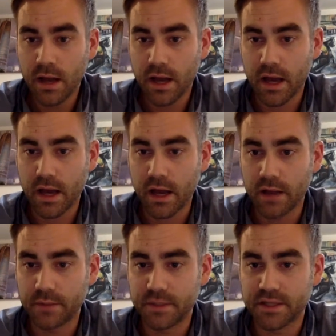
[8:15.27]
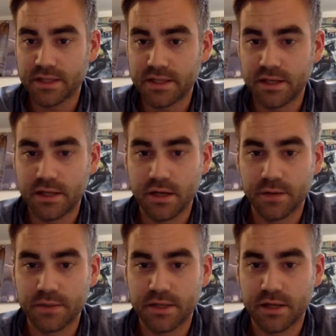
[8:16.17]
Let me just see the
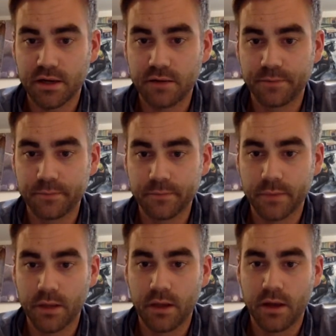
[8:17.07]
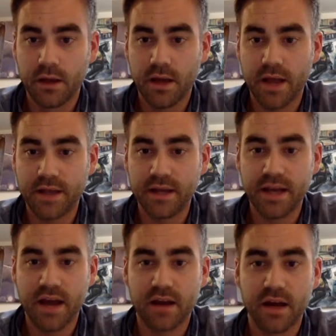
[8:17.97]
notes here. And then,
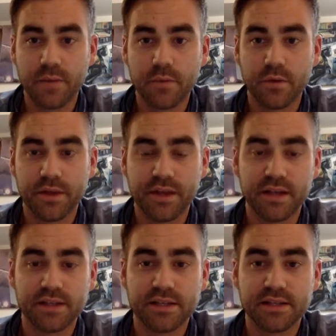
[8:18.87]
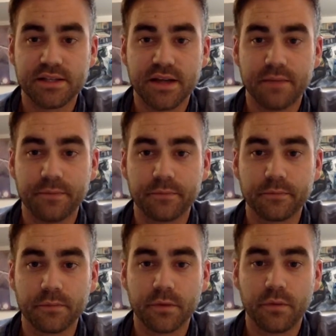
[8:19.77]
a couple more things is
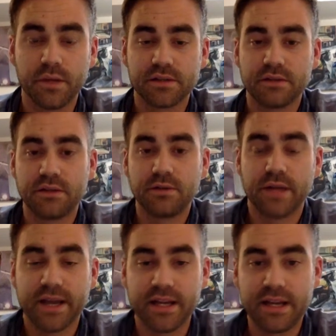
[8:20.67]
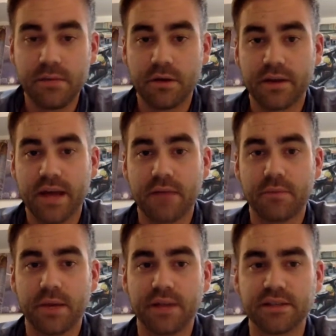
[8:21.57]
we also do like an email
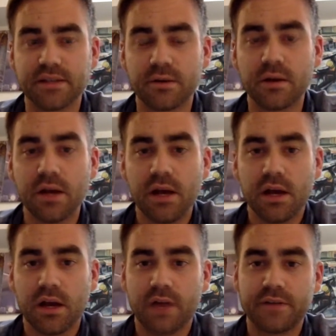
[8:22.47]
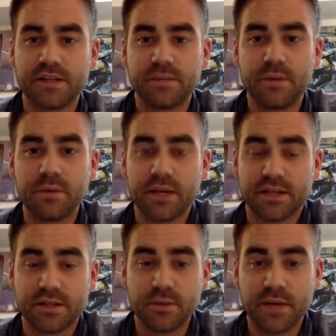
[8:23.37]
campaign. So obviously people get
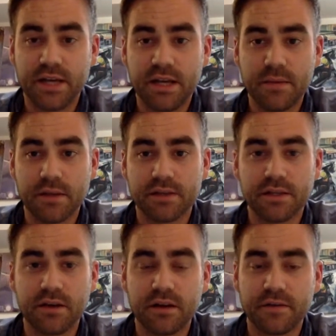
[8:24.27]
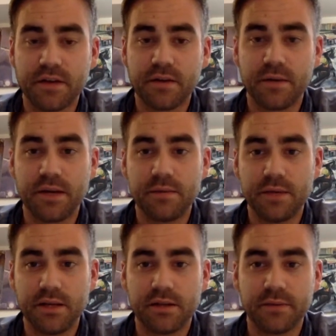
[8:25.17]
so many emails, so you got to find a way to
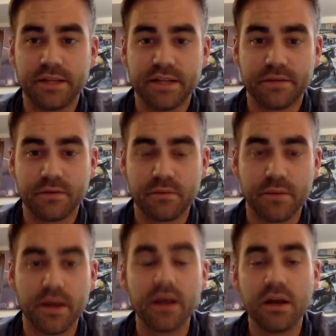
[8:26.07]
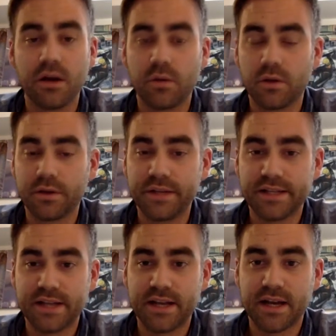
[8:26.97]
be a little bit different. But we'll only
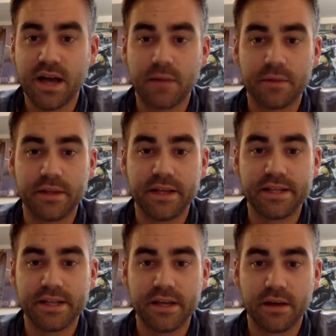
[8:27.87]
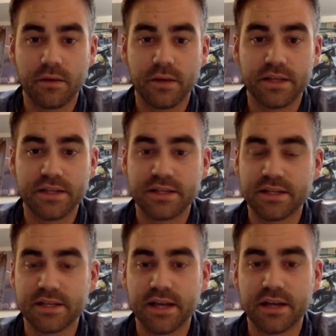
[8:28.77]
send a couple of these a year, which is
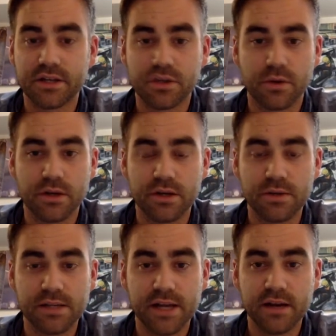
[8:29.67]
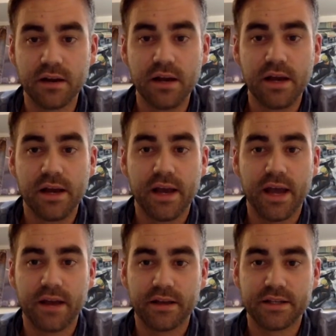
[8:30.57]
just like a short newsletter,
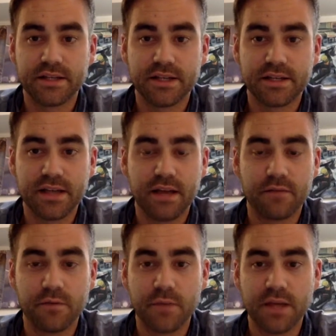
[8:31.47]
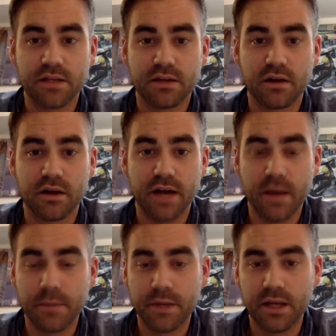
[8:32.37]
and it's just information on our
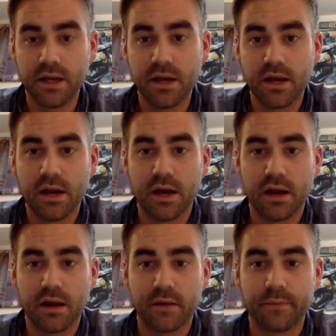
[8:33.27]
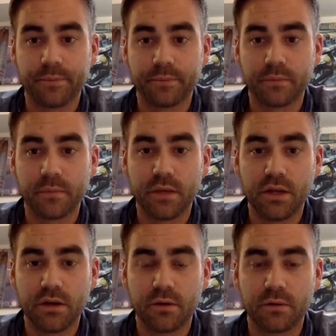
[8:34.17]
company.
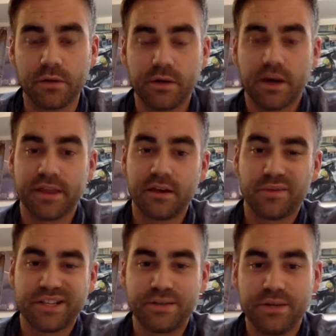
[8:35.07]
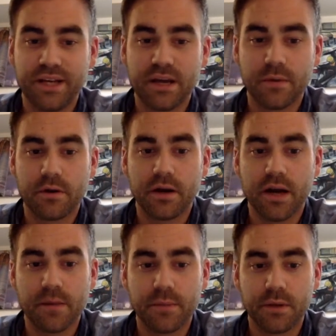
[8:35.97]
You got to think what's unique about our
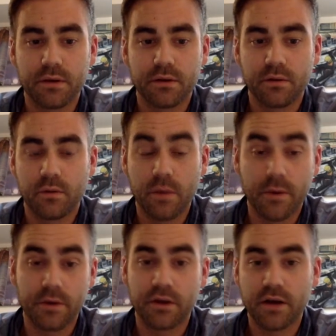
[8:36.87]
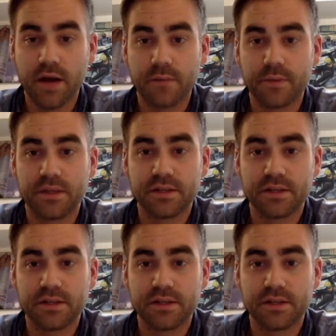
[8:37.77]
company, about your company.